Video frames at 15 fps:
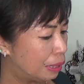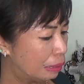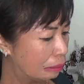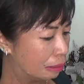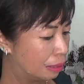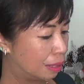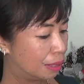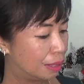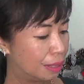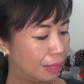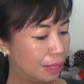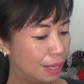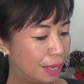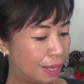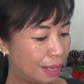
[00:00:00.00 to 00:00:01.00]
me.
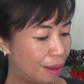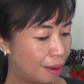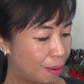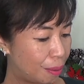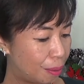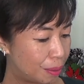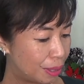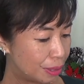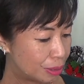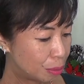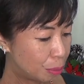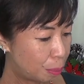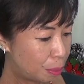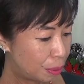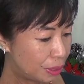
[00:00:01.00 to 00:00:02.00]
Oh, that's so
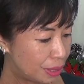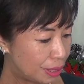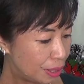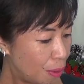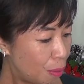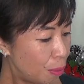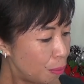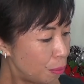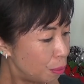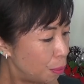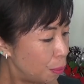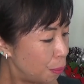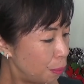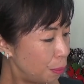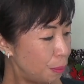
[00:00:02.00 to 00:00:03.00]
pretty. Oh,
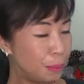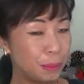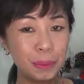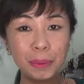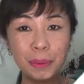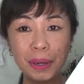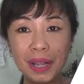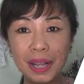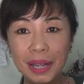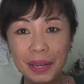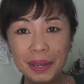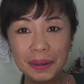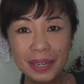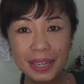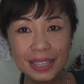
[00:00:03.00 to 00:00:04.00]
cool.
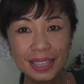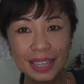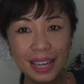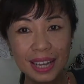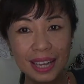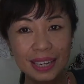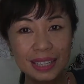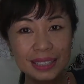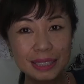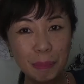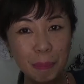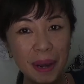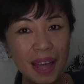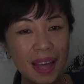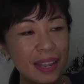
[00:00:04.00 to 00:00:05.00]
Look at that. It's a
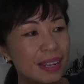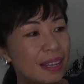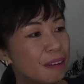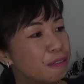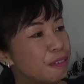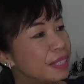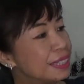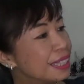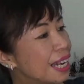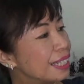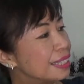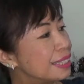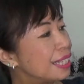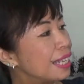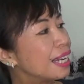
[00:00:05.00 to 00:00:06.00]
planner.
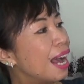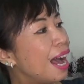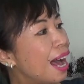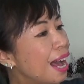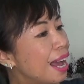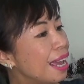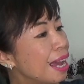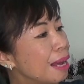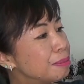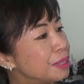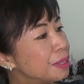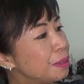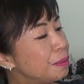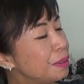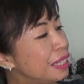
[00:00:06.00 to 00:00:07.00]
Fantastic. I
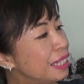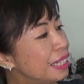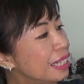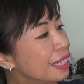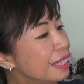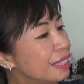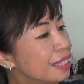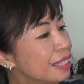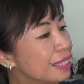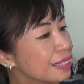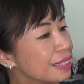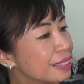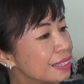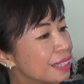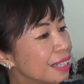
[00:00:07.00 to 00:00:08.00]
absolutely needed
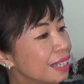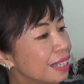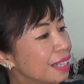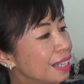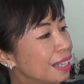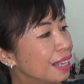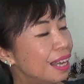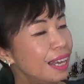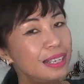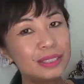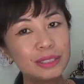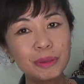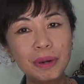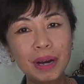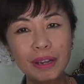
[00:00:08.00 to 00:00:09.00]
this. And it's
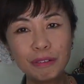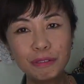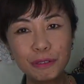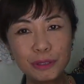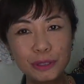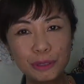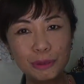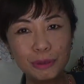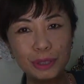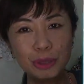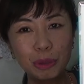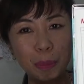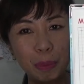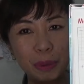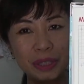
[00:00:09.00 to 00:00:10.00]
so colorful too. It's
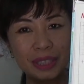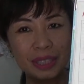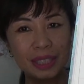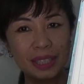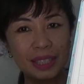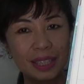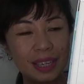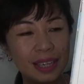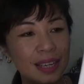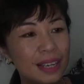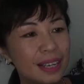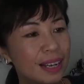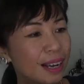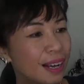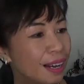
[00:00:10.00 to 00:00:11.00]
so pretty.
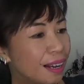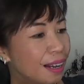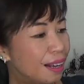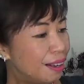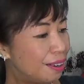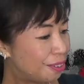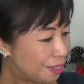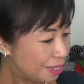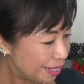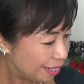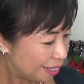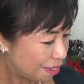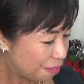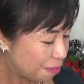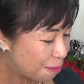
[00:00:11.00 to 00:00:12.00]
Oh,
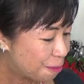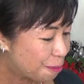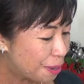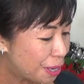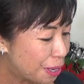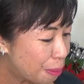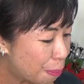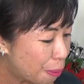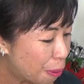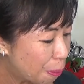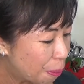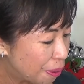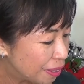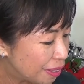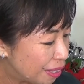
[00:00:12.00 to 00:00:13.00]
what an
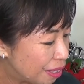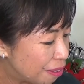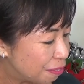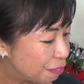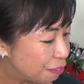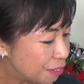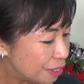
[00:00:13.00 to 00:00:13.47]
appropriate gift.